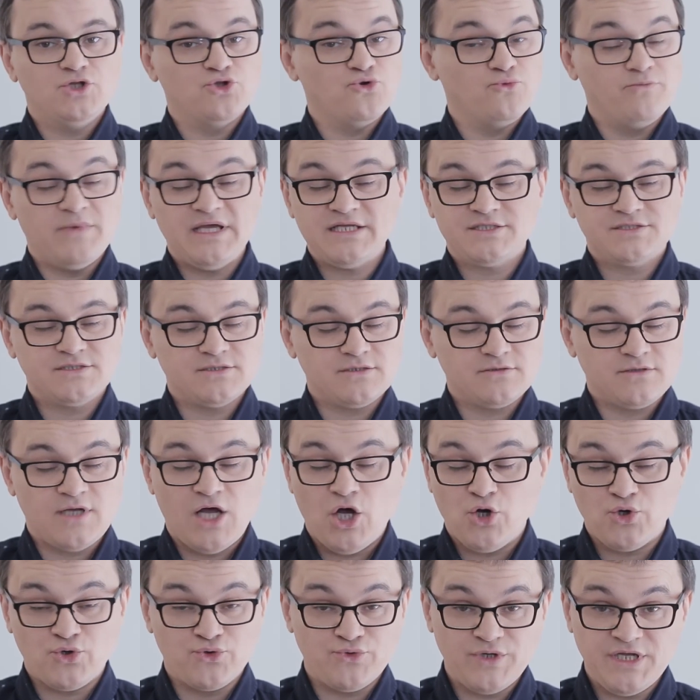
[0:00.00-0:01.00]
no matter
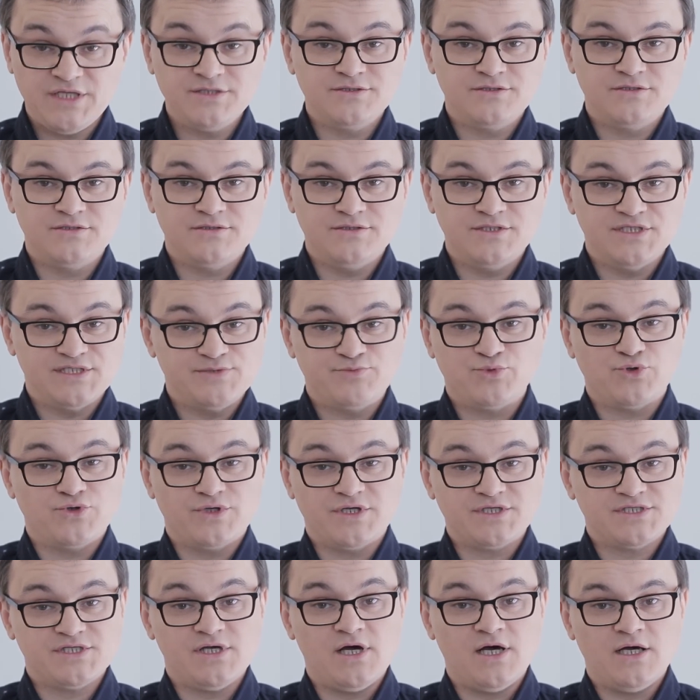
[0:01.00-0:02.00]
how great these
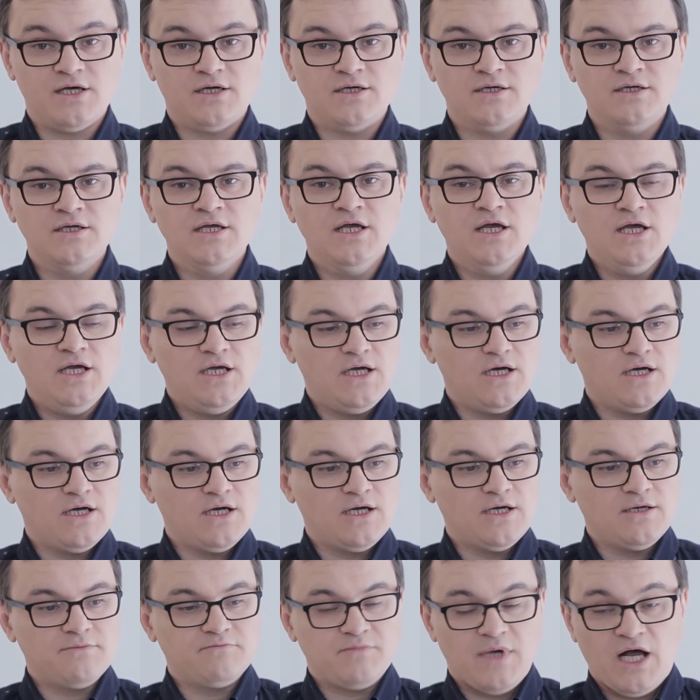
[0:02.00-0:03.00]
products are,
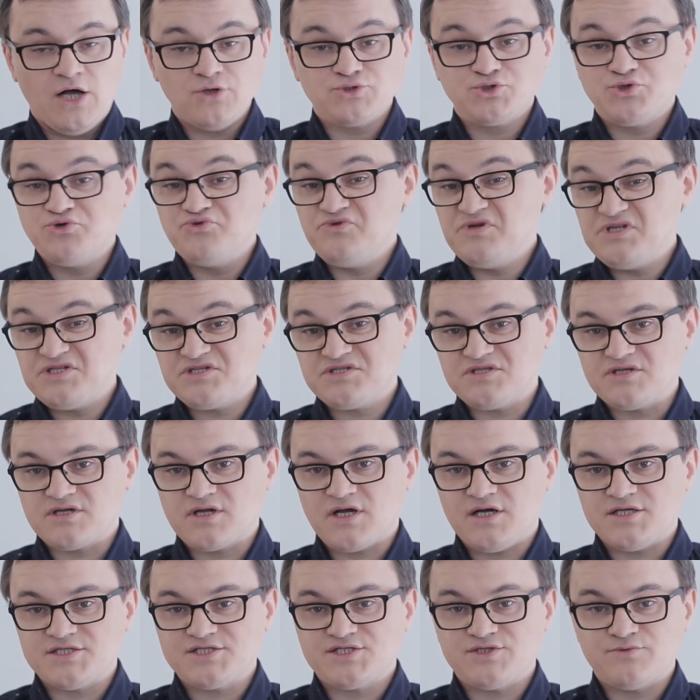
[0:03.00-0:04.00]
how to reach the
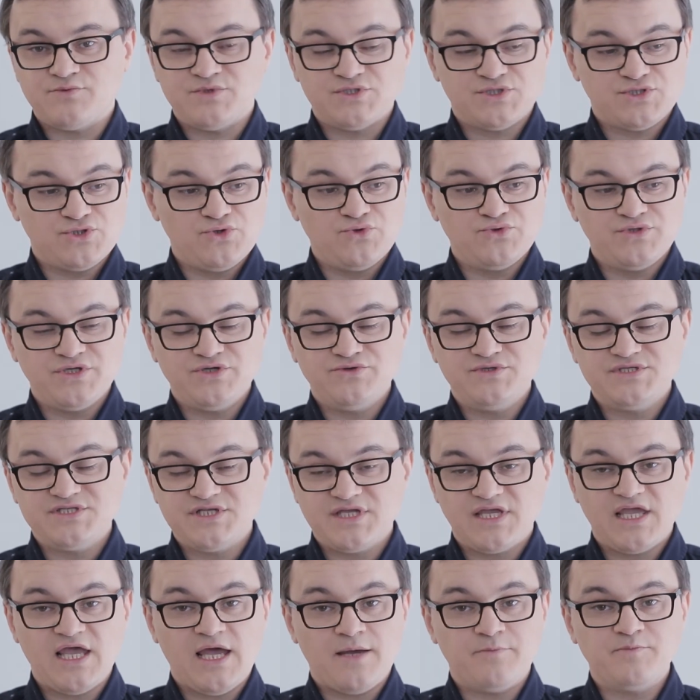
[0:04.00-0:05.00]
customer. So there is a
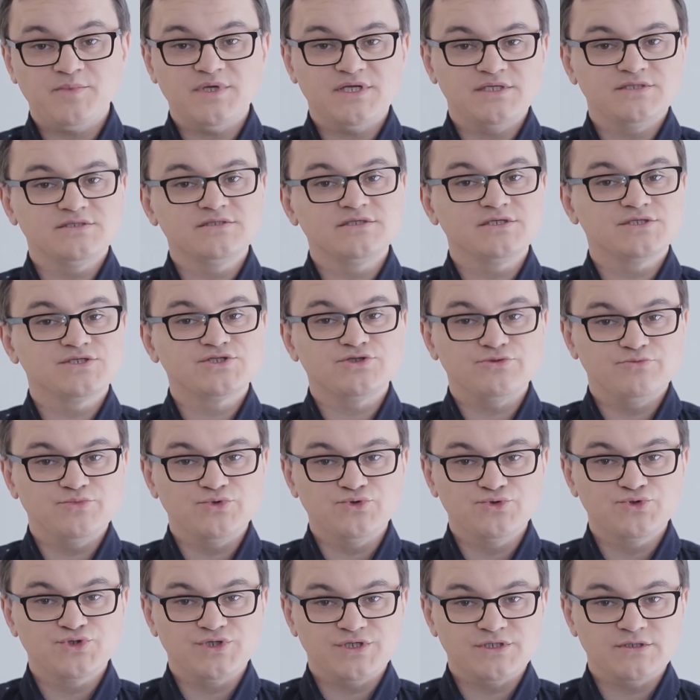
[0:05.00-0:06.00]
gap in
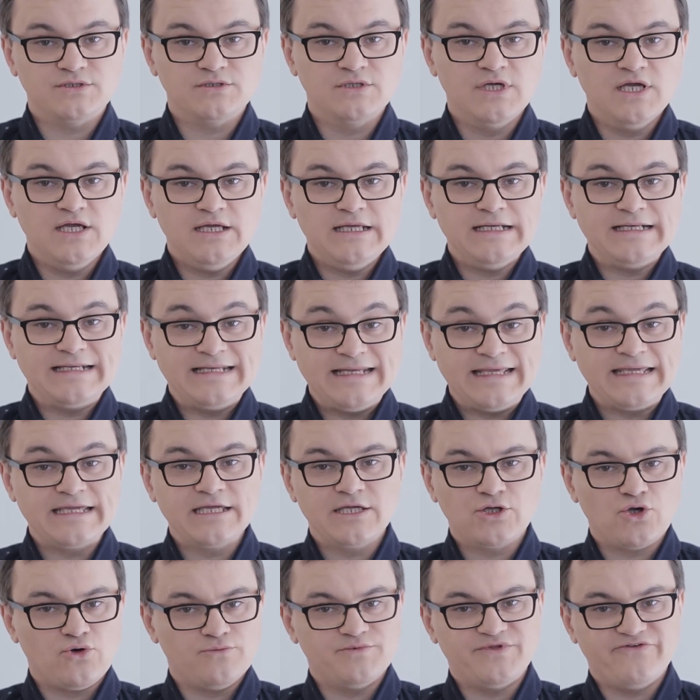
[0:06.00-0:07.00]
distribution
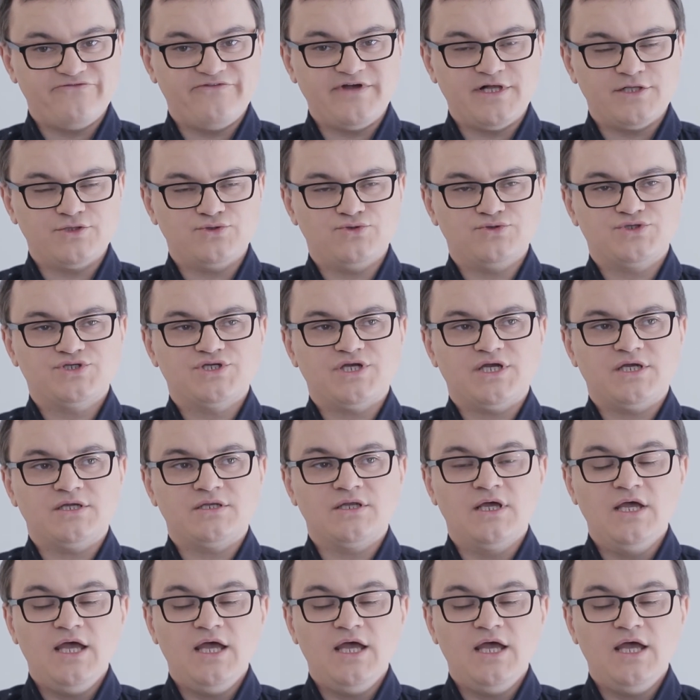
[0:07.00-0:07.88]
link of the value chain.